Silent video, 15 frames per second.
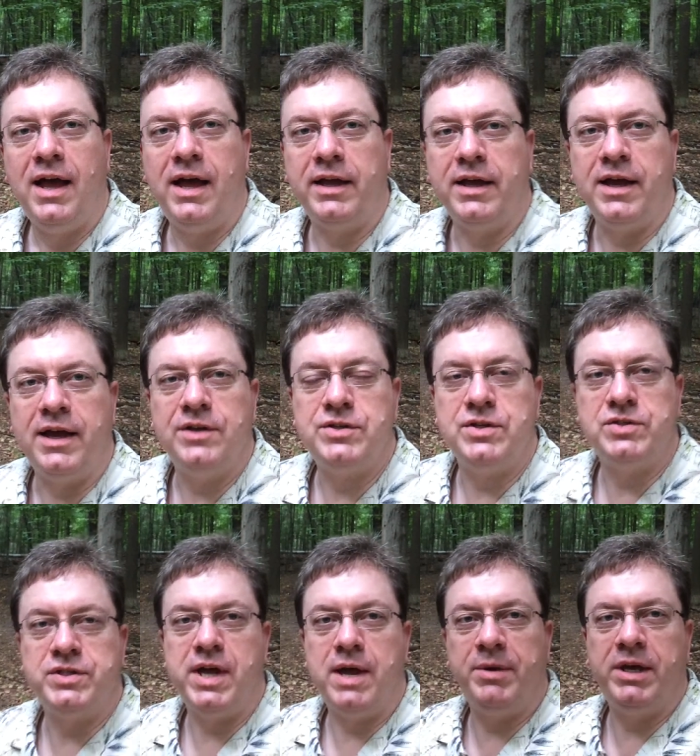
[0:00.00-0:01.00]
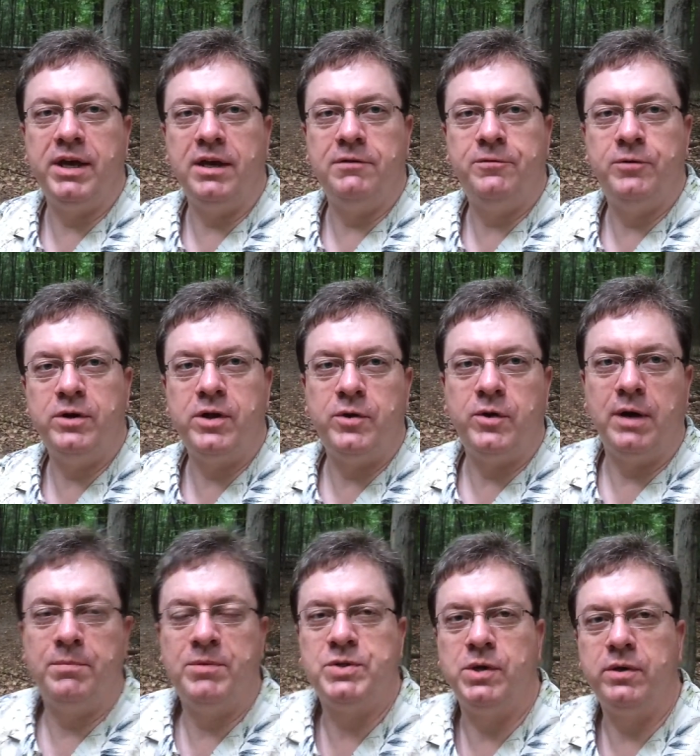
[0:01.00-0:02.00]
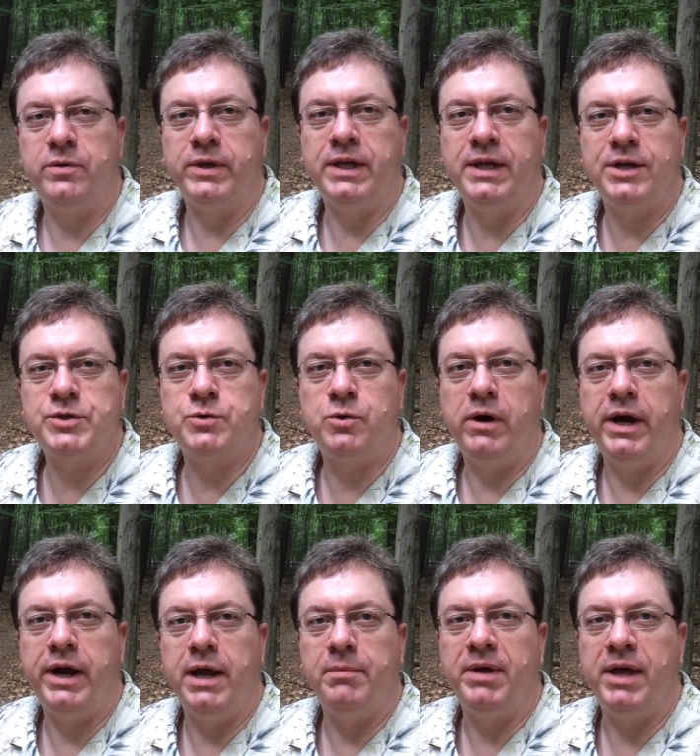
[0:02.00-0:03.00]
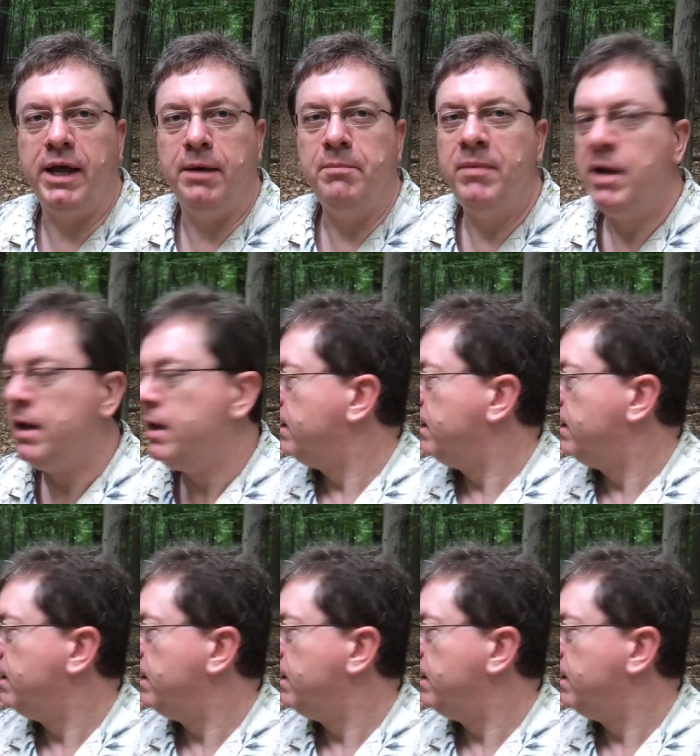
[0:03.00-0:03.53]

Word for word: Hi guys, it's time again for another episode of the Guess Where I Am game.